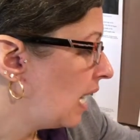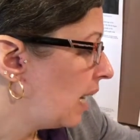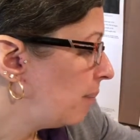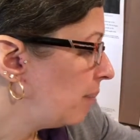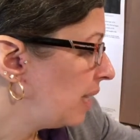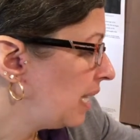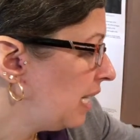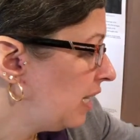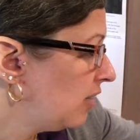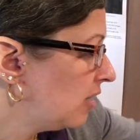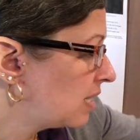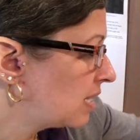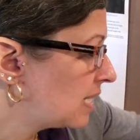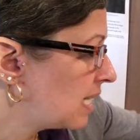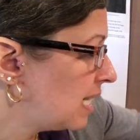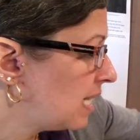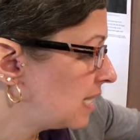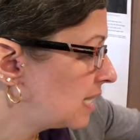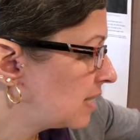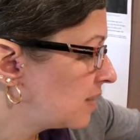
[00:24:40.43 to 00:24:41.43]
Here it
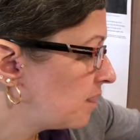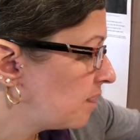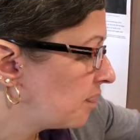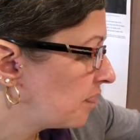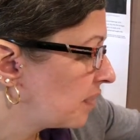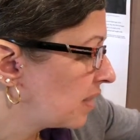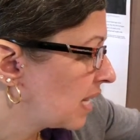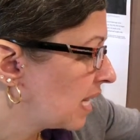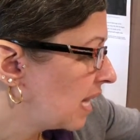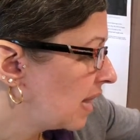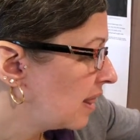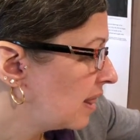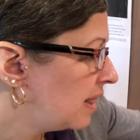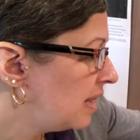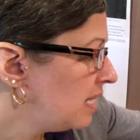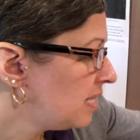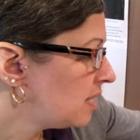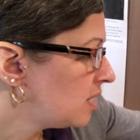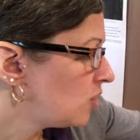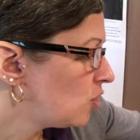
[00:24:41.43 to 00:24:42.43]
says,
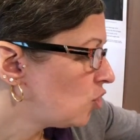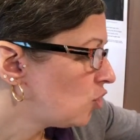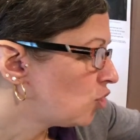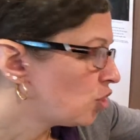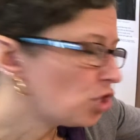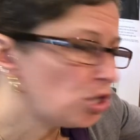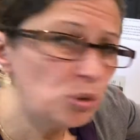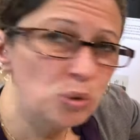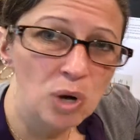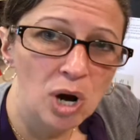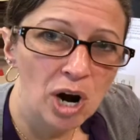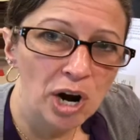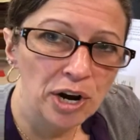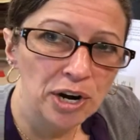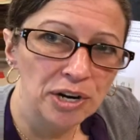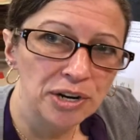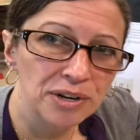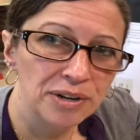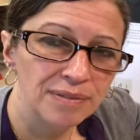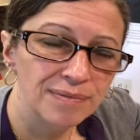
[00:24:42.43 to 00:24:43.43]
this is too
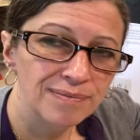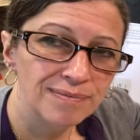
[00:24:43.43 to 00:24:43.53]
hard.